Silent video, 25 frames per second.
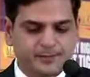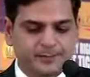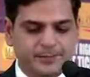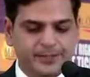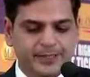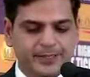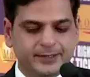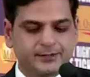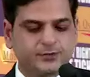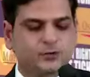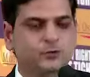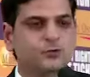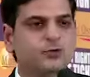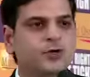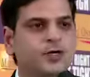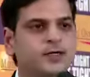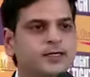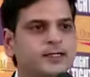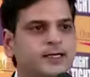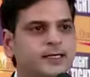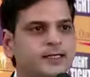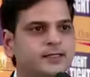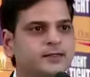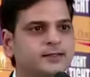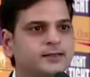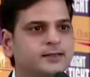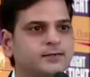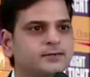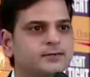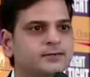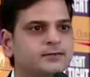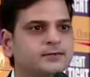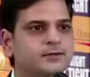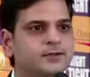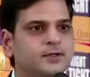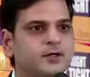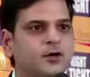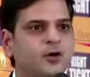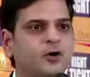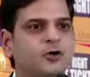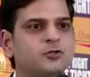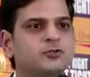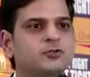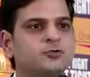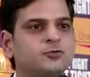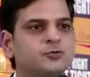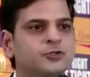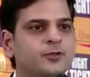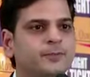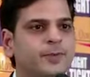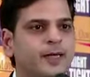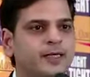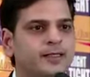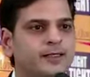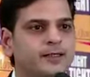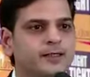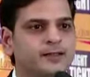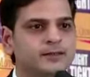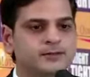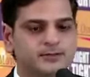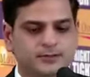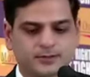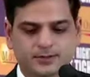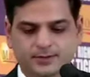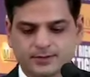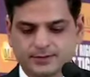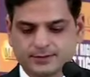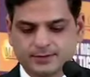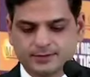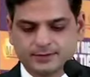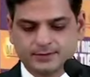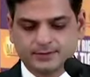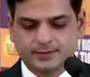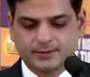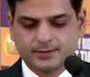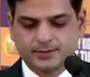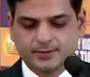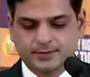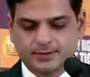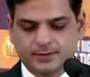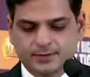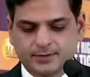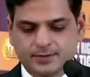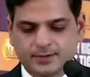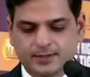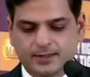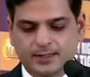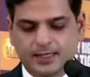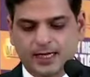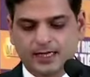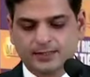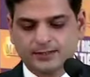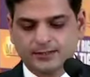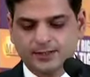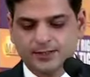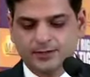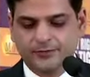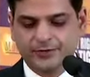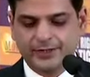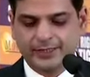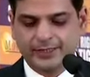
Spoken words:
be it through content or through the panelists. Last year, we